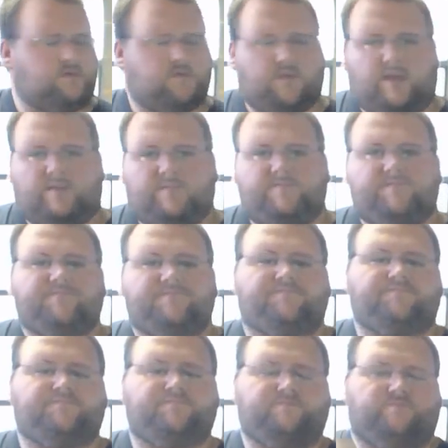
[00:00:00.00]

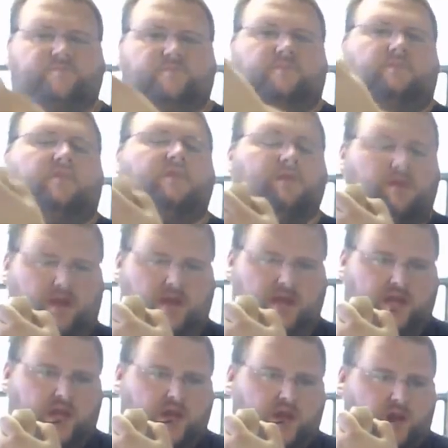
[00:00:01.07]

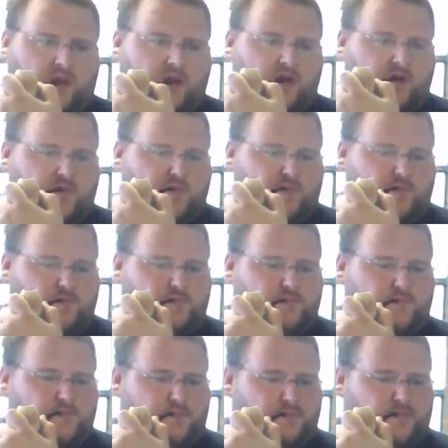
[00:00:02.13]

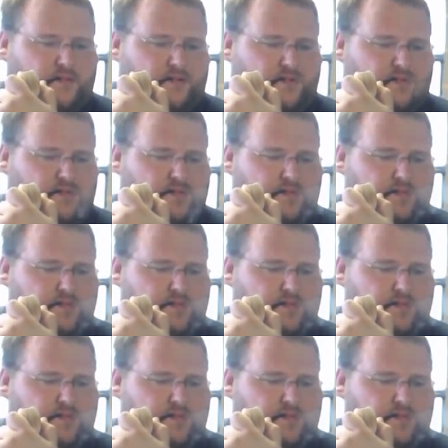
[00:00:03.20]
This person isn't speaking.